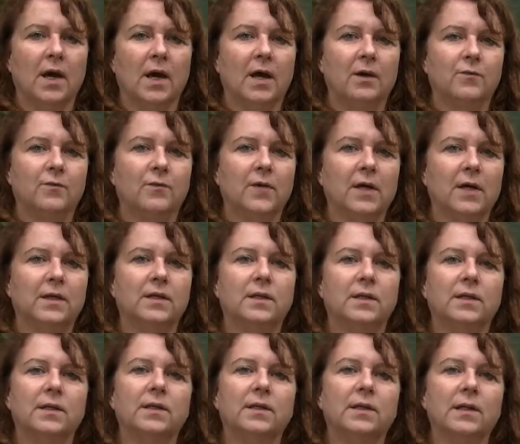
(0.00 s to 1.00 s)

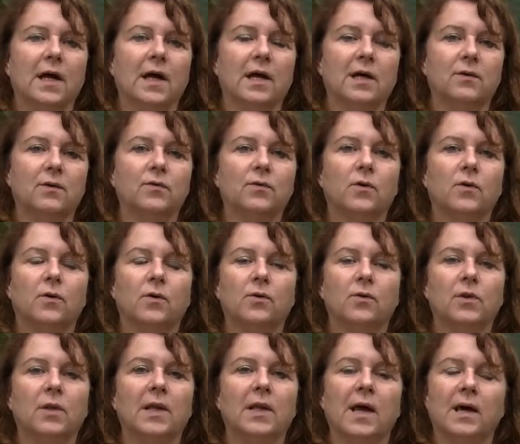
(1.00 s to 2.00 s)
affected life on
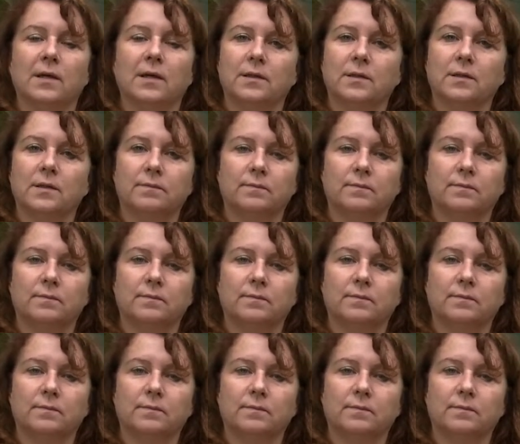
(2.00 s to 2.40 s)
the land.